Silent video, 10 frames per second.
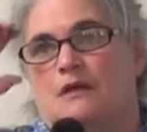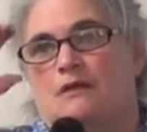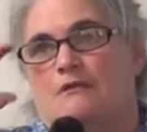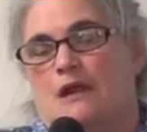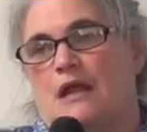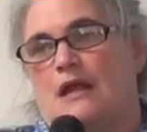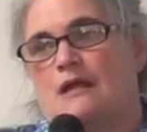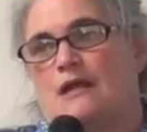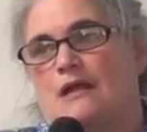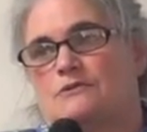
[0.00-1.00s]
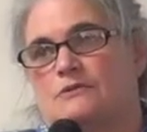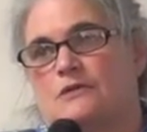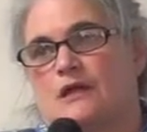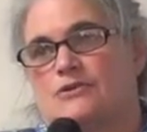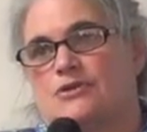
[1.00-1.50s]
creating the
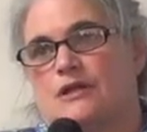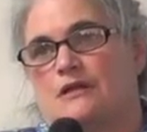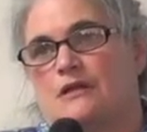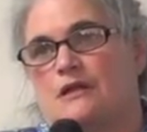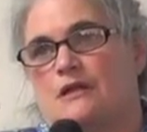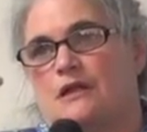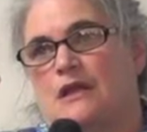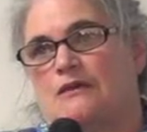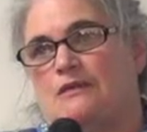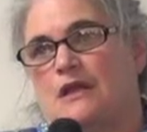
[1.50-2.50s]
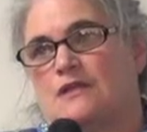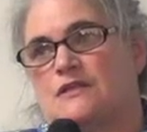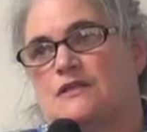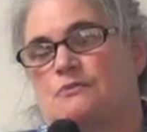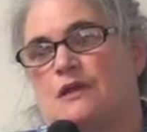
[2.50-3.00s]
introduction, giving
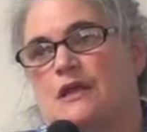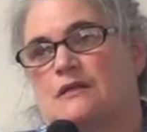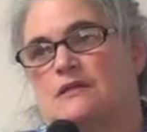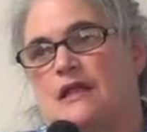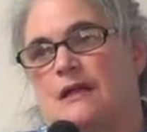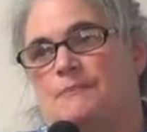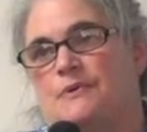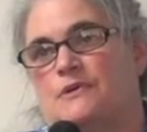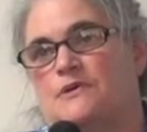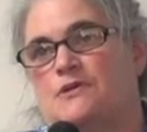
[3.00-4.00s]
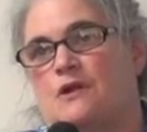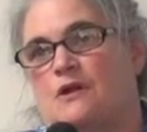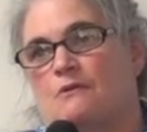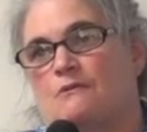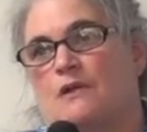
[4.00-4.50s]
us 3 examples,
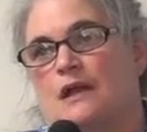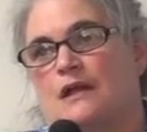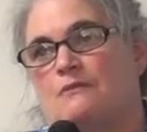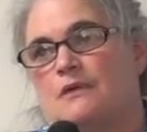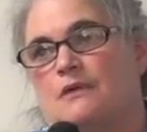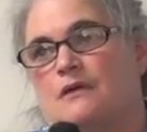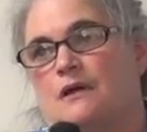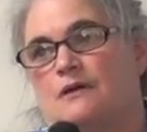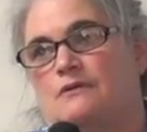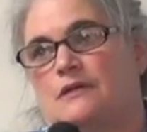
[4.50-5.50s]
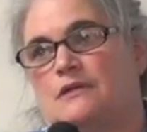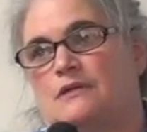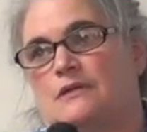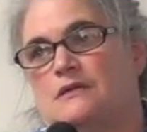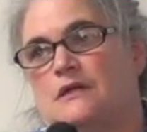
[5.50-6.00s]
writing with concrete
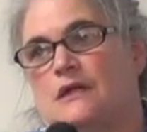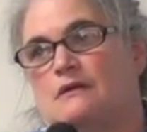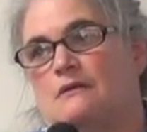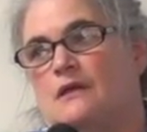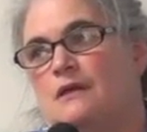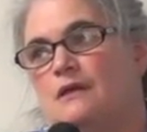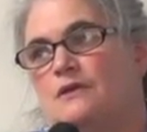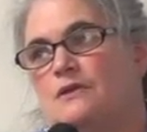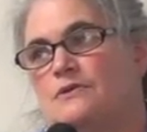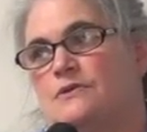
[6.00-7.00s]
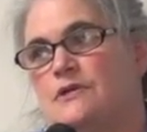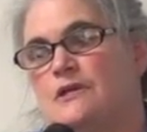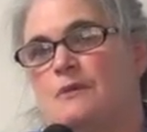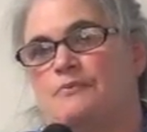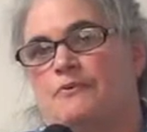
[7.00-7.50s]
detail, using
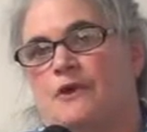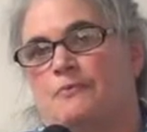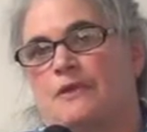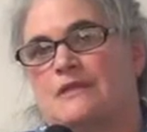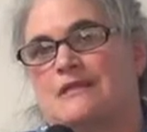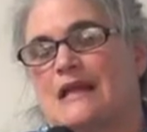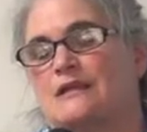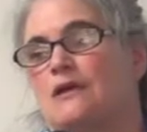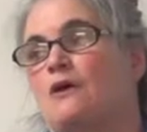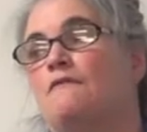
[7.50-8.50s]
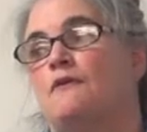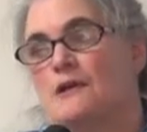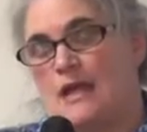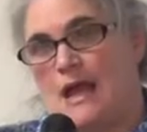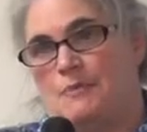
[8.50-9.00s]
the appropriate technical
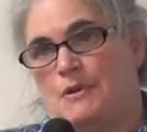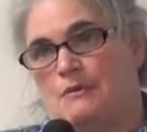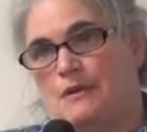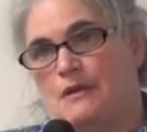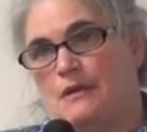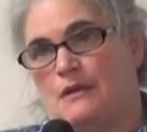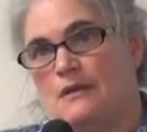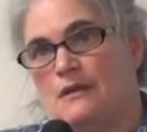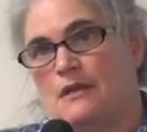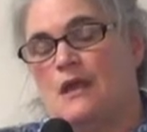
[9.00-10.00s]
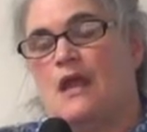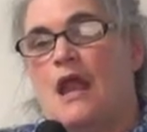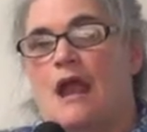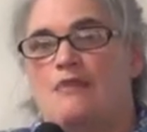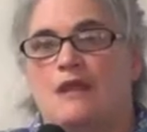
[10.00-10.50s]
vocabulary
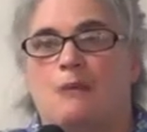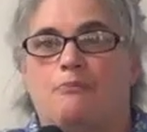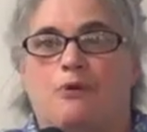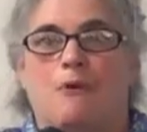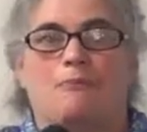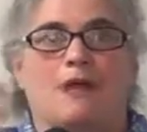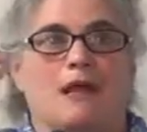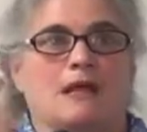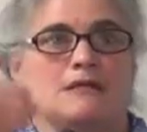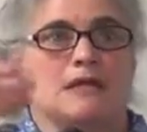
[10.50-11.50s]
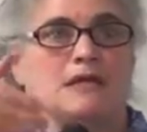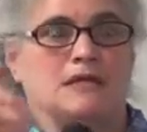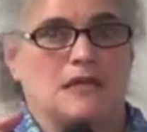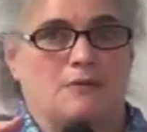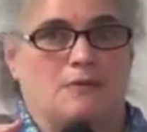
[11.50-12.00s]
and the appropriate
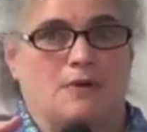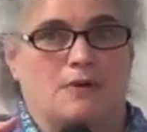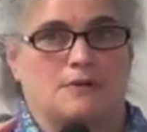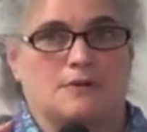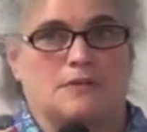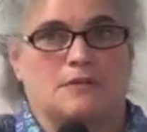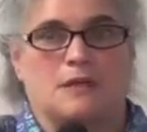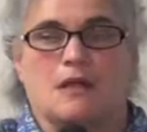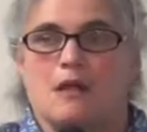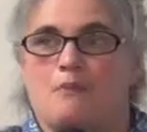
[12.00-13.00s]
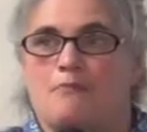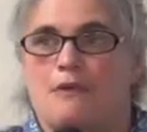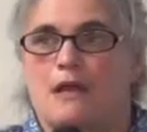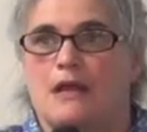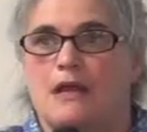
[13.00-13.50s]
SAT words,
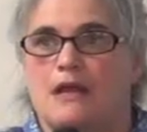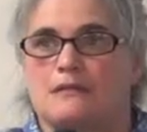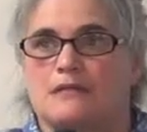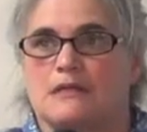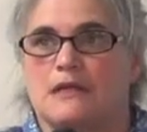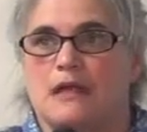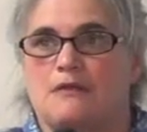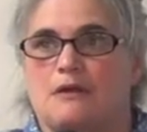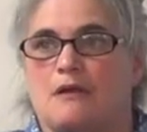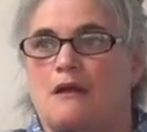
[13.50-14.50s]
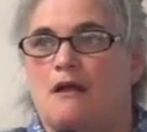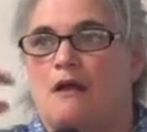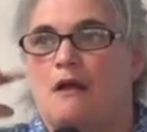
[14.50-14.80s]
bringing it together,